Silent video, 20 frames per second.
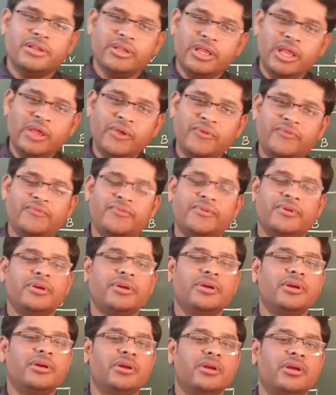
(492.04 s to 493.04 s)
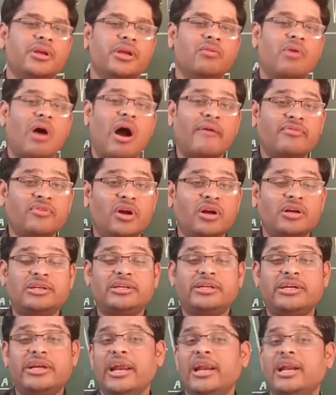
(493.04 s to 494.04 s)
if you have
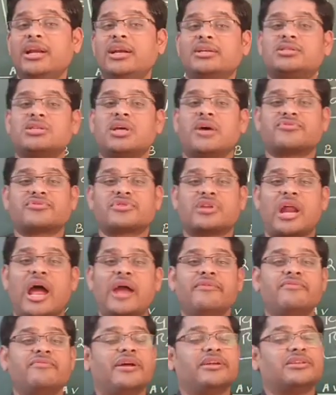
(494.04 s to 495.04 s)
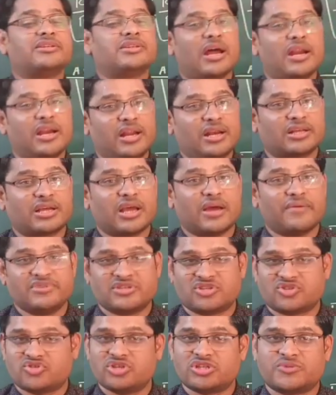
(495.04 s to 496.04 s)
not till subscribed my channel
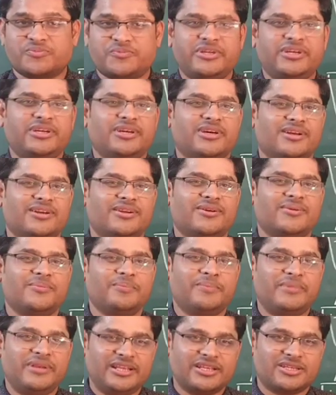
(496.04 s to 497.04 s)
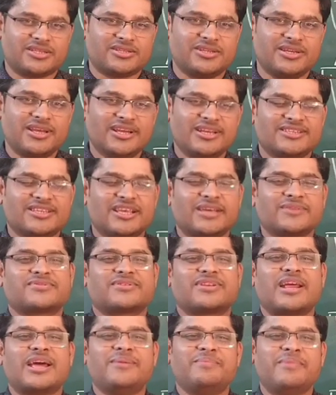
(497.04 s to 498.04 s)
Chemistry Sphere, please
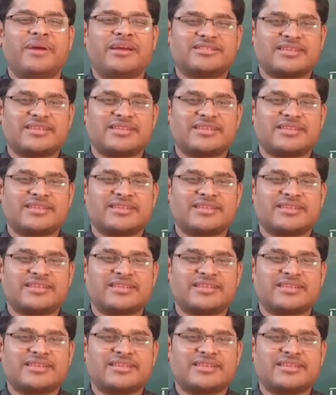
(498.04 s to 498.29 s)
subscribe my